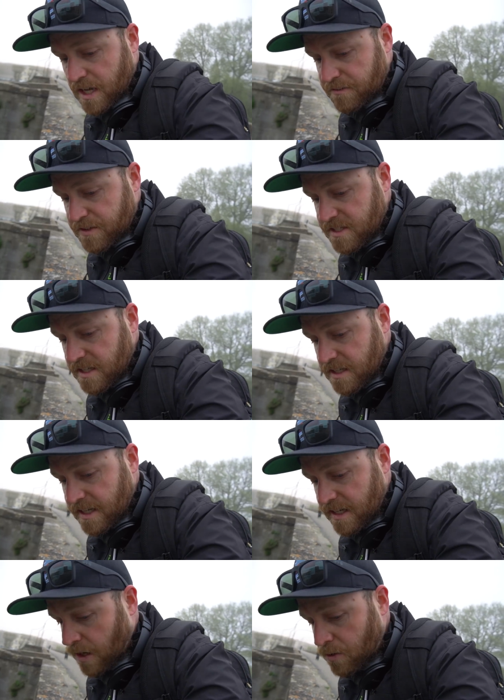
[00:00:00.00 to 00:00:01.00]
off the
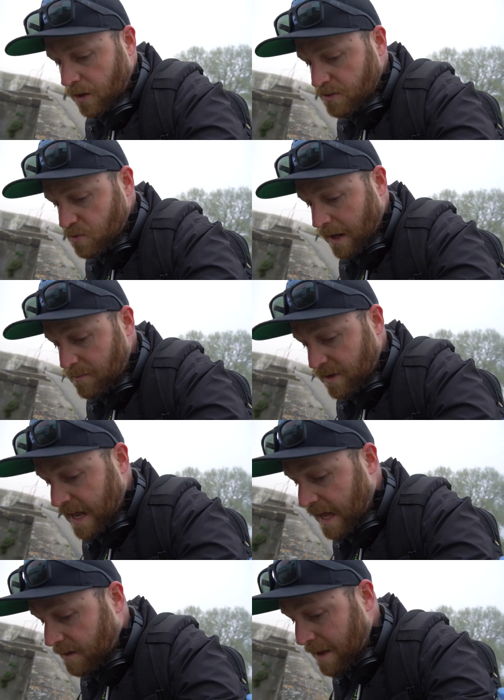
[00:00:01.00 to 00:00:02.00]
ceiling and who knows what,
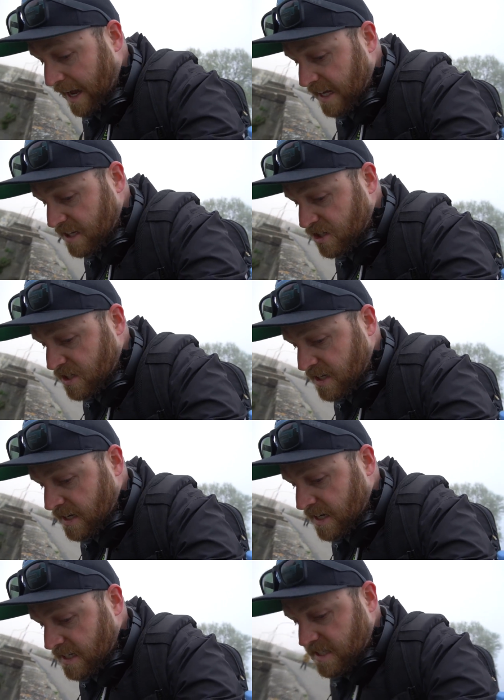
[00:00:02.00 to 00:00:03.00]
and managed
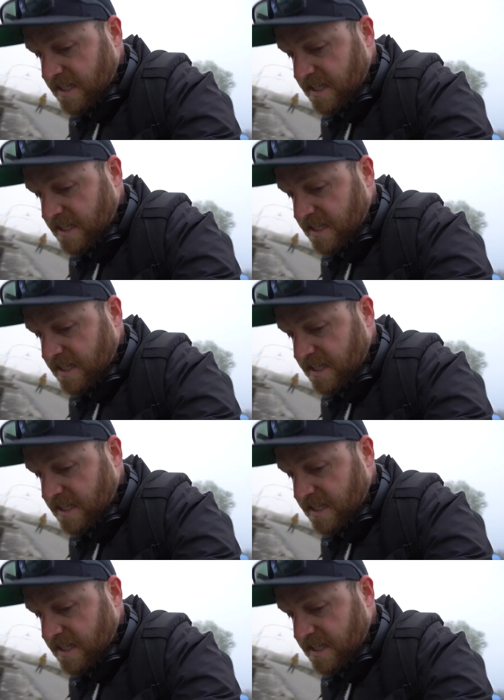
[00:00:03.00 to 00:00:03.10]
to